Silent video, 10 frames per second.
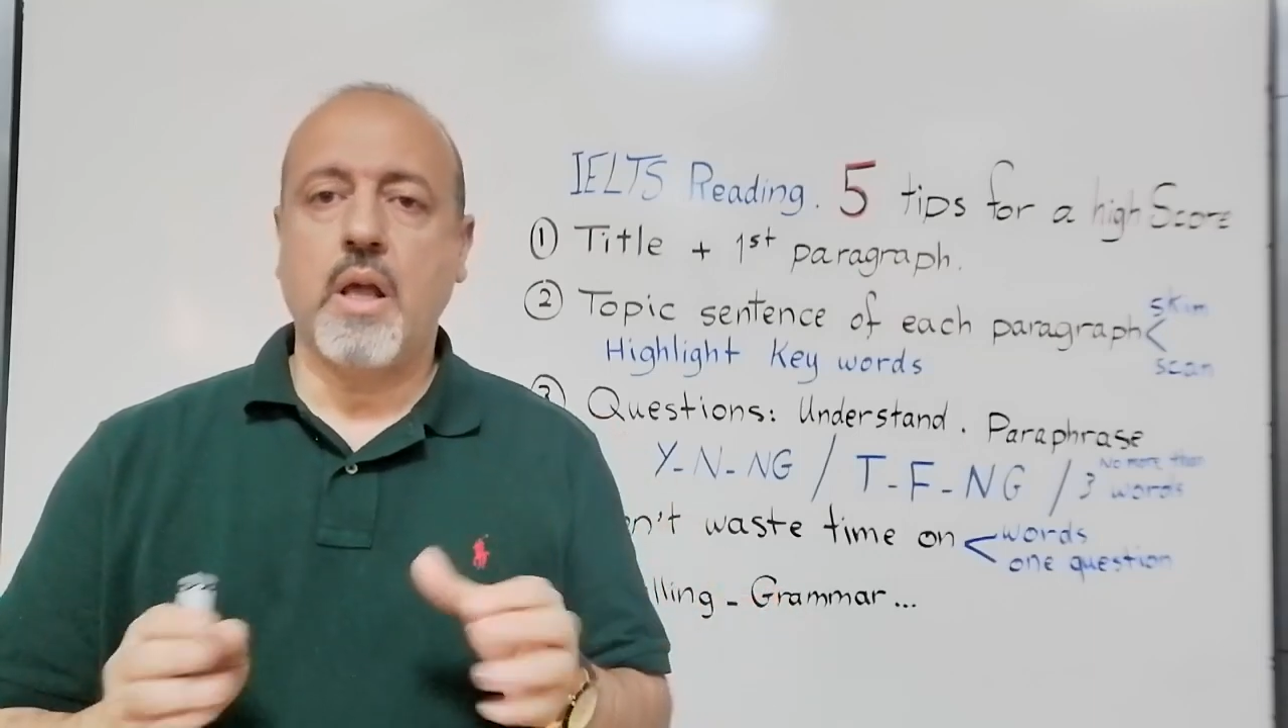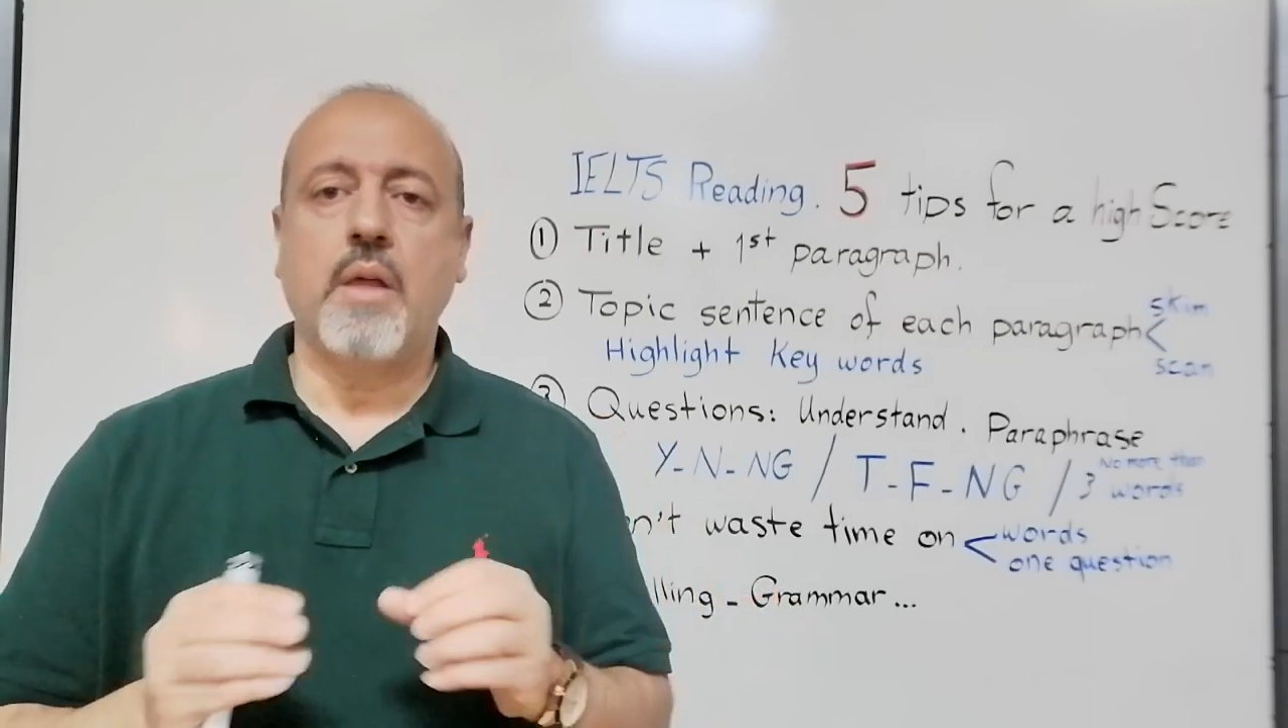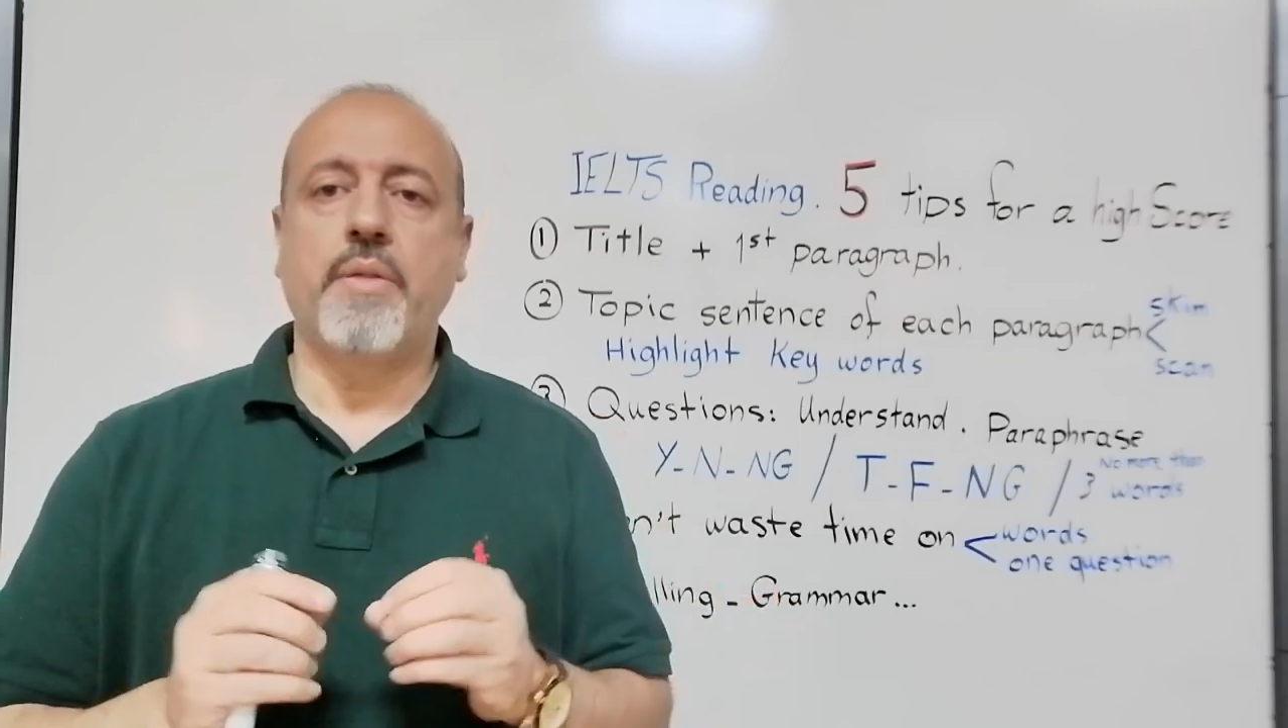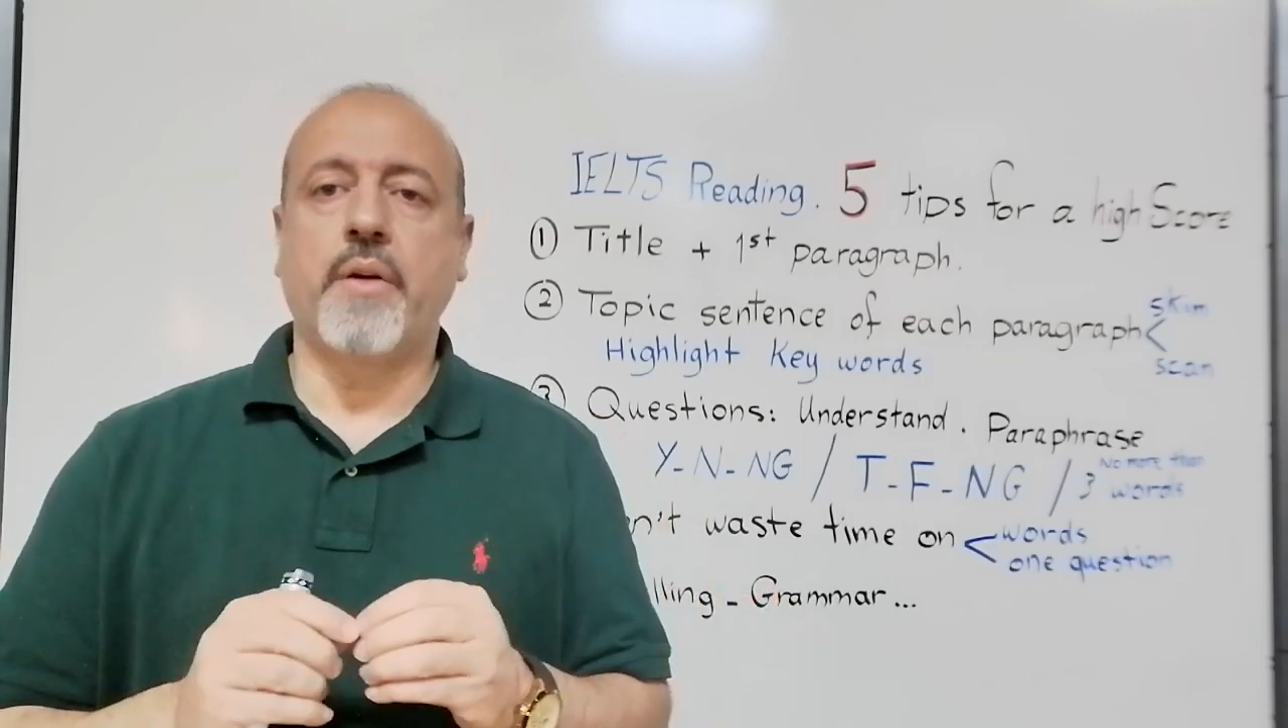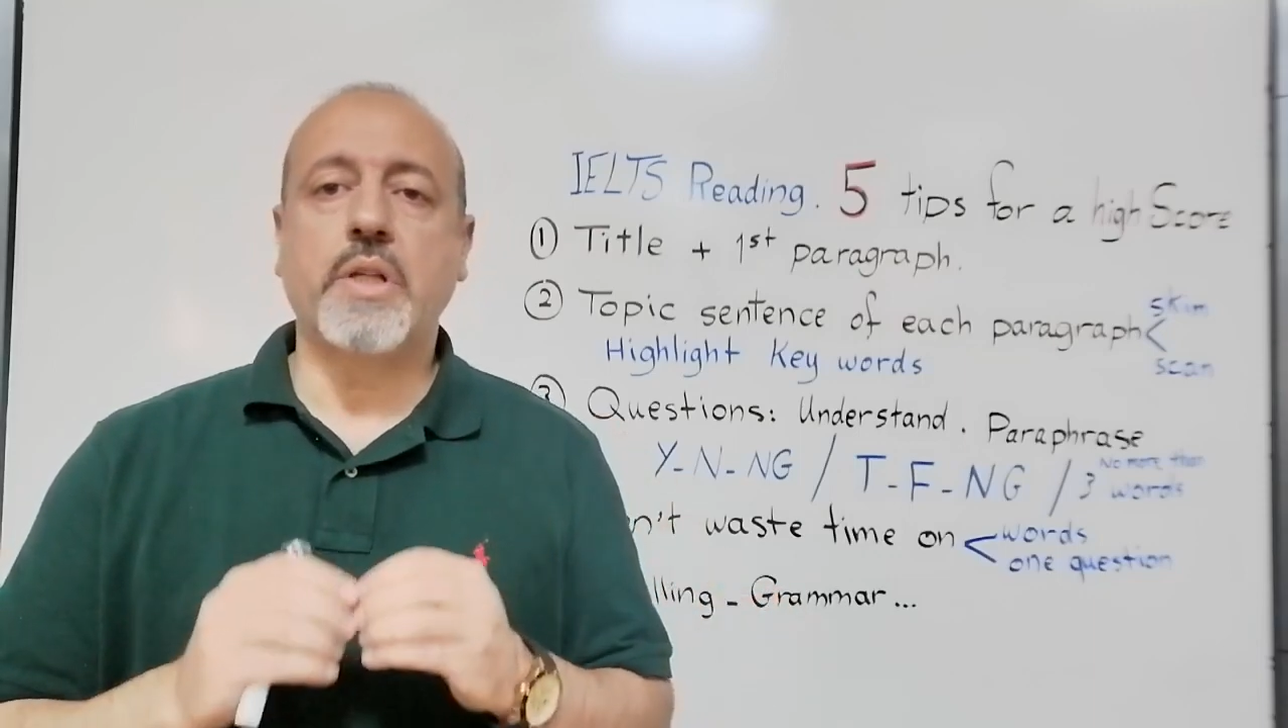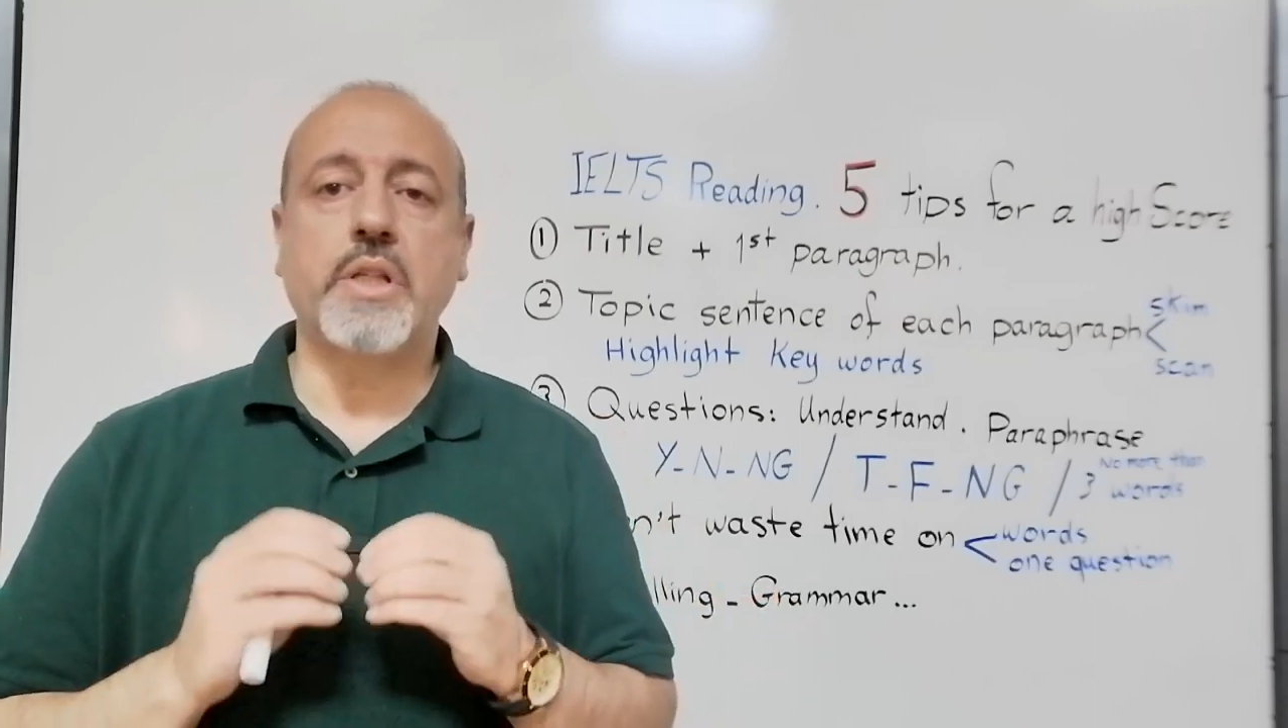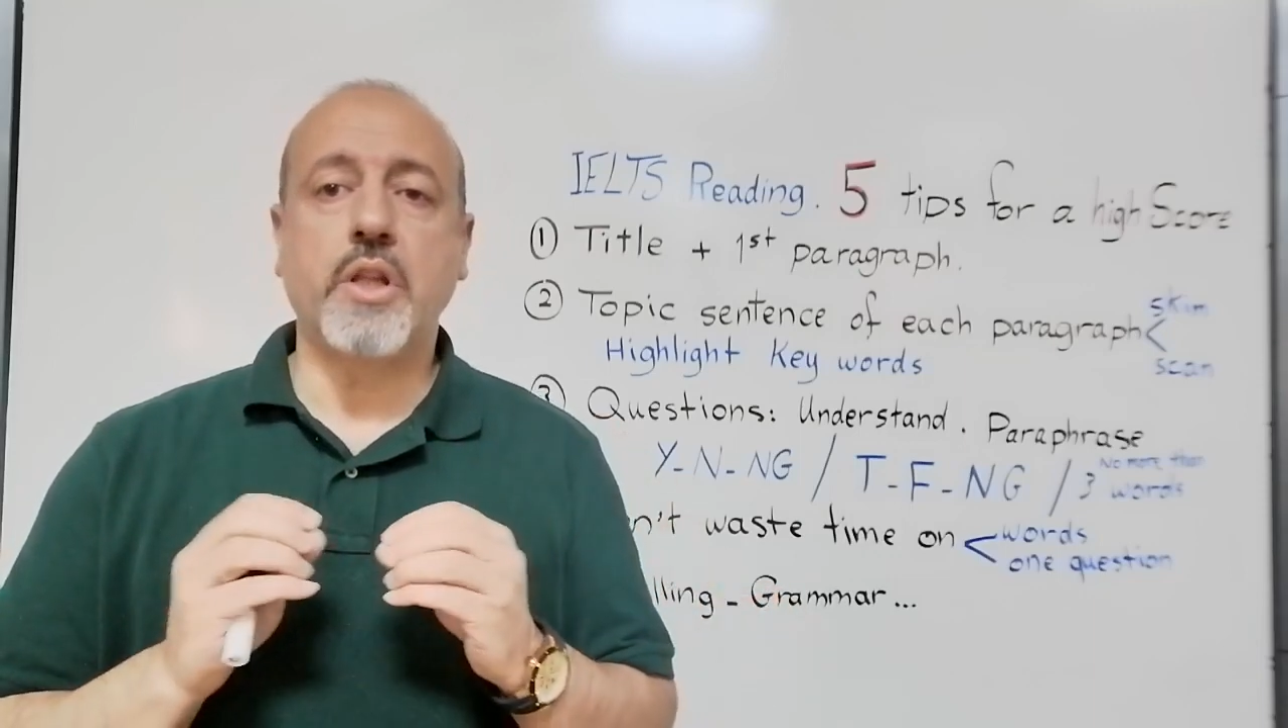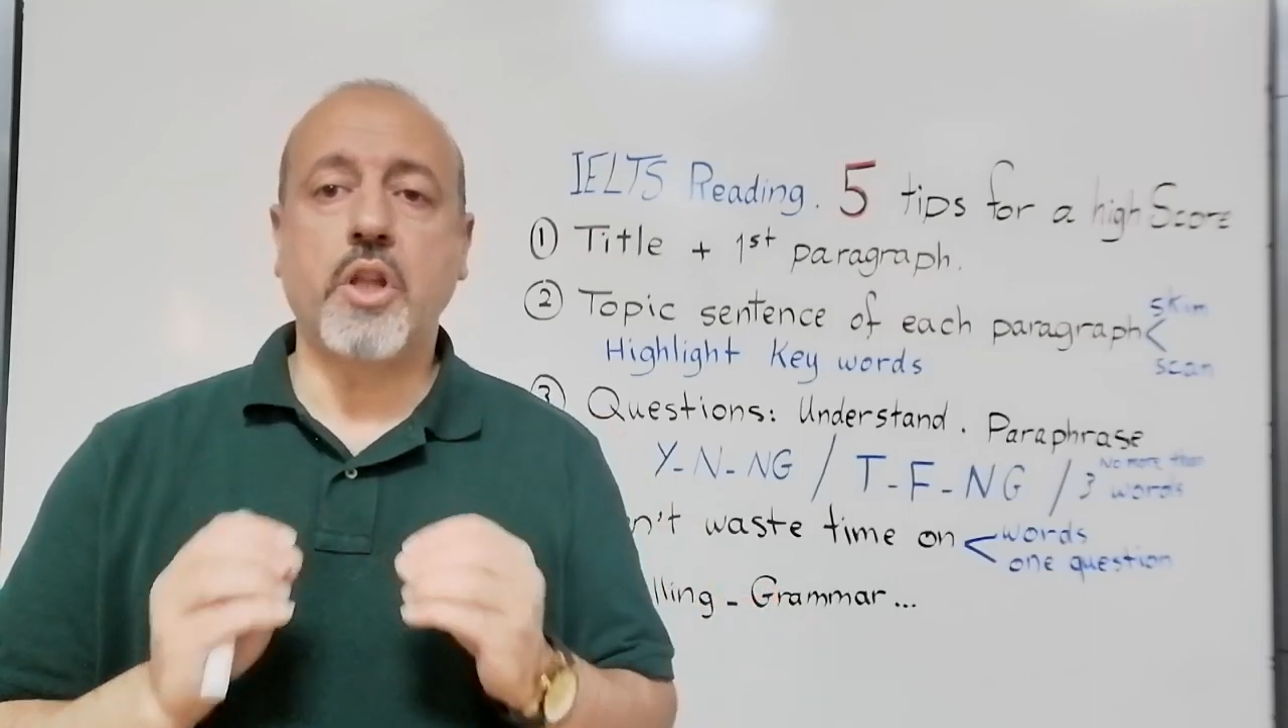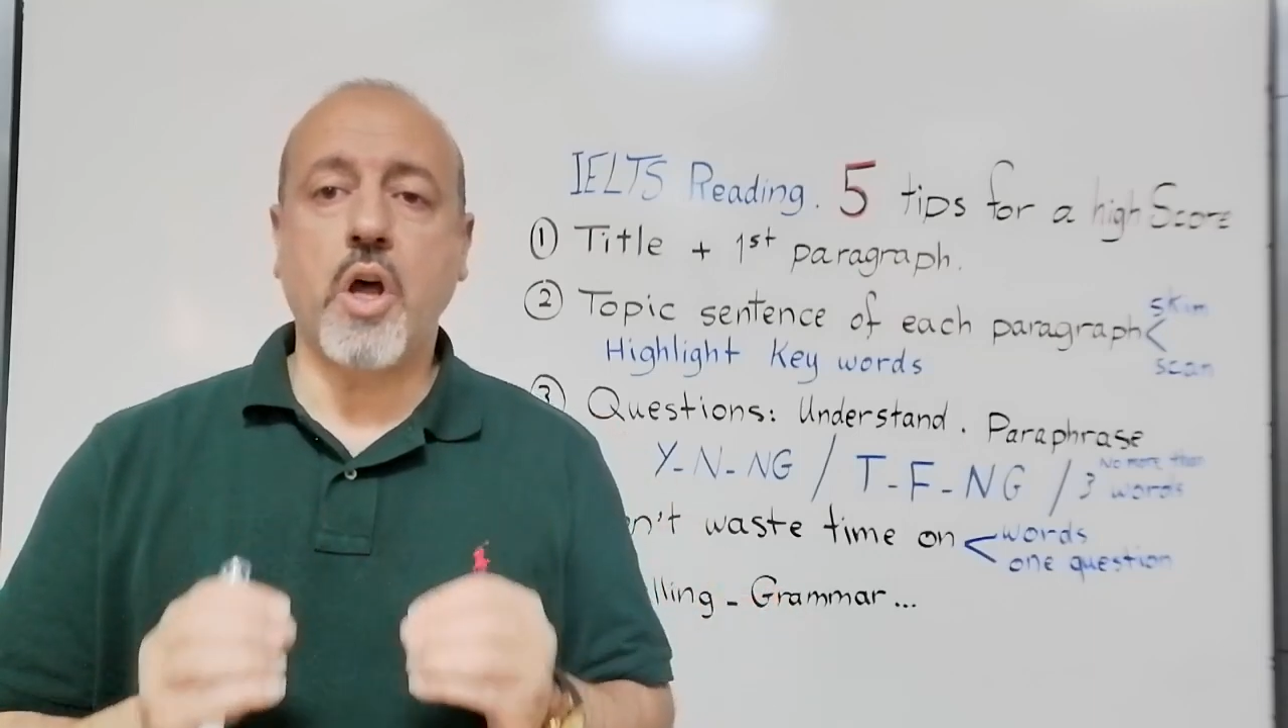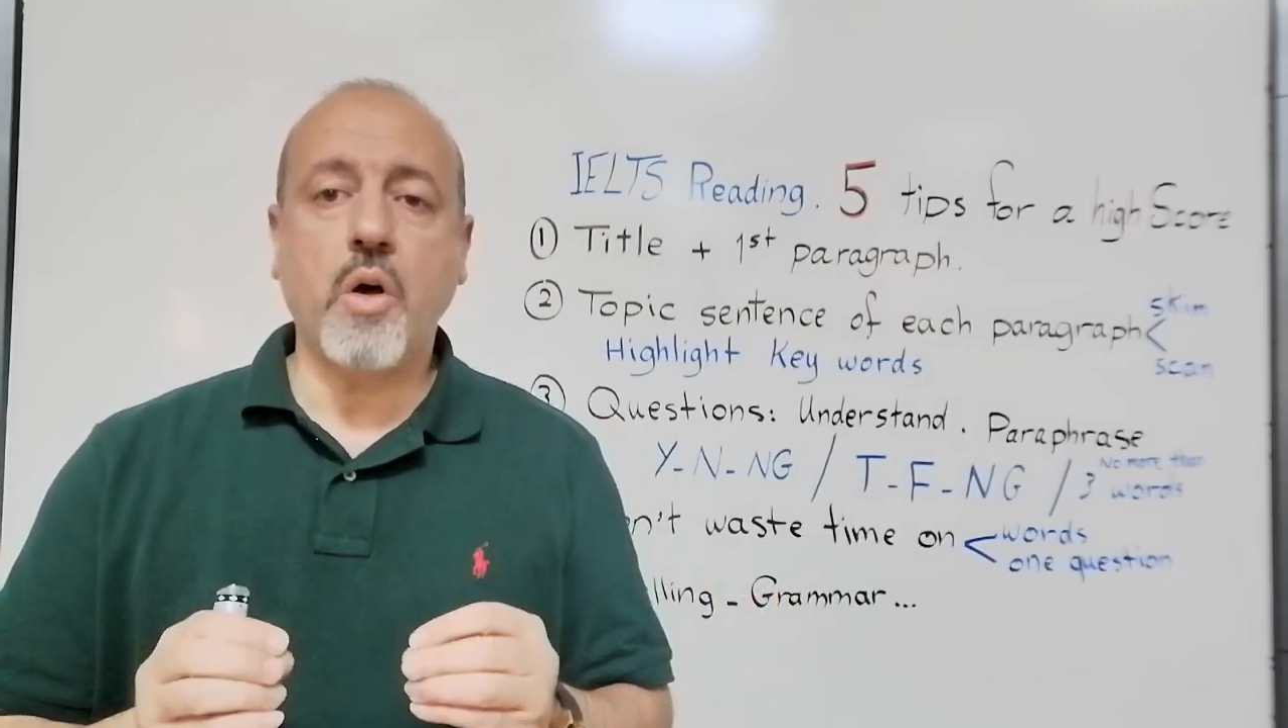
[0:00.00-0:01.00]
there is
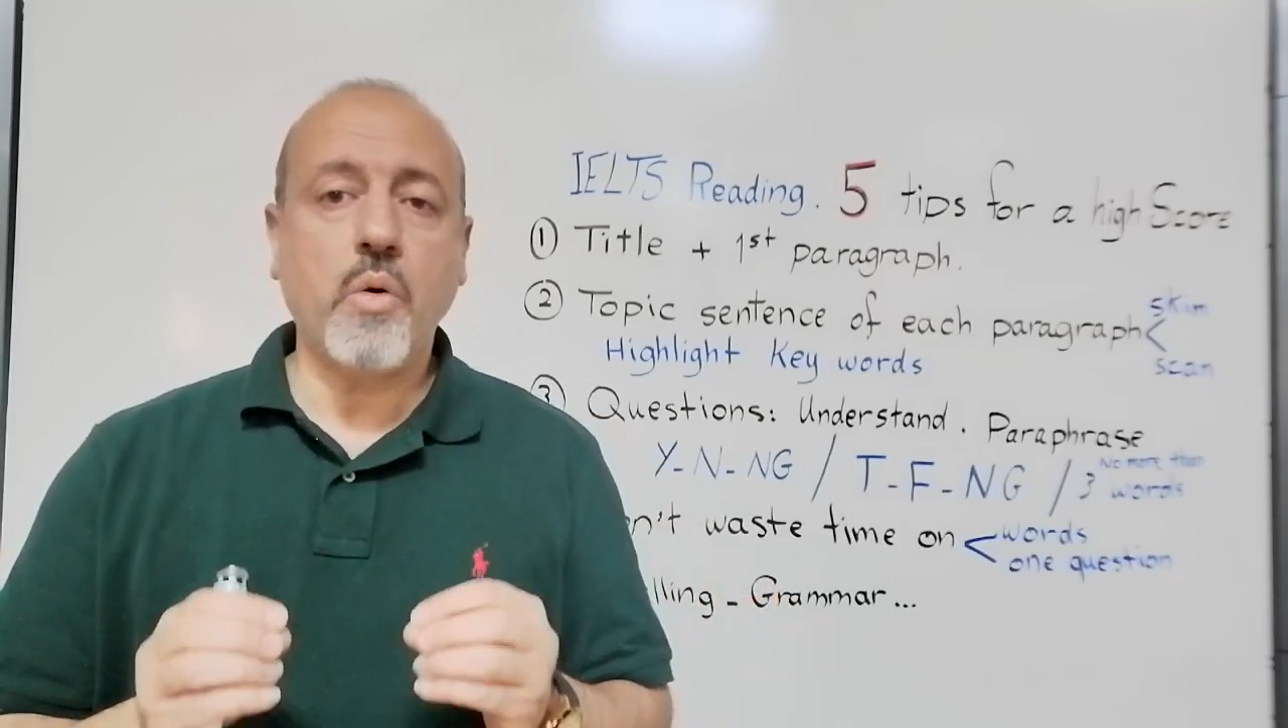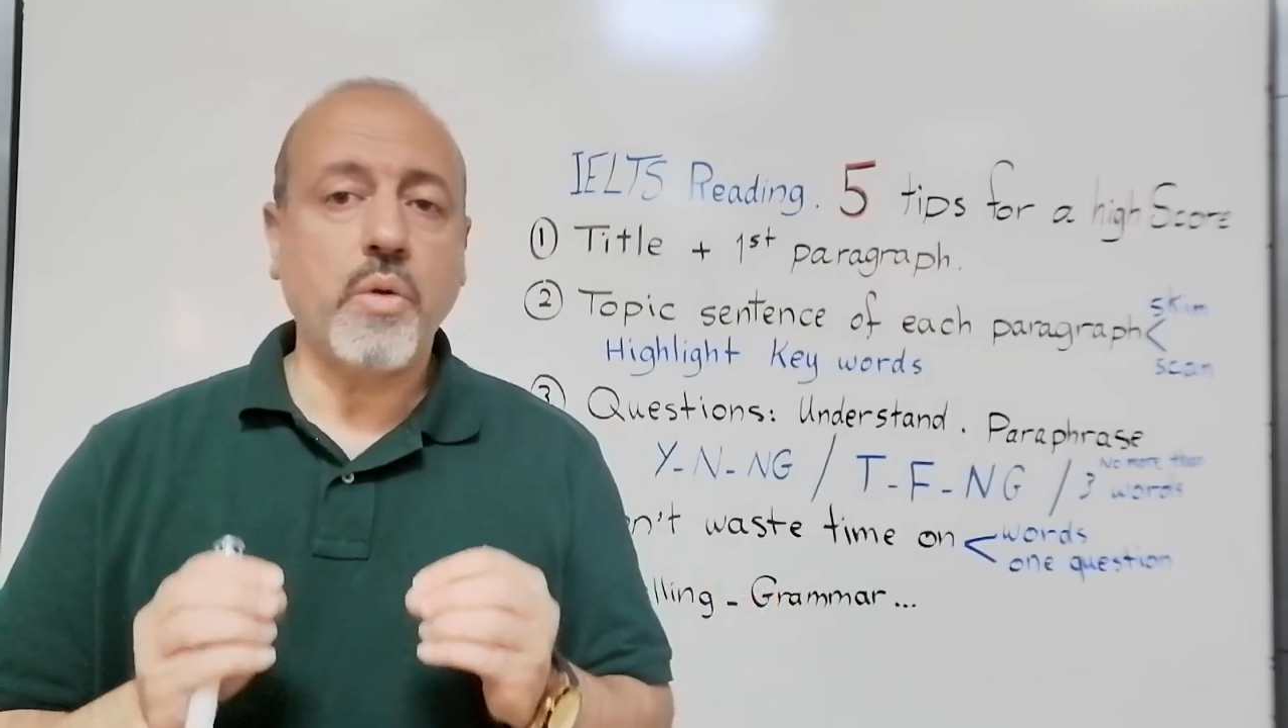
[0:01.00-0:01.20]
no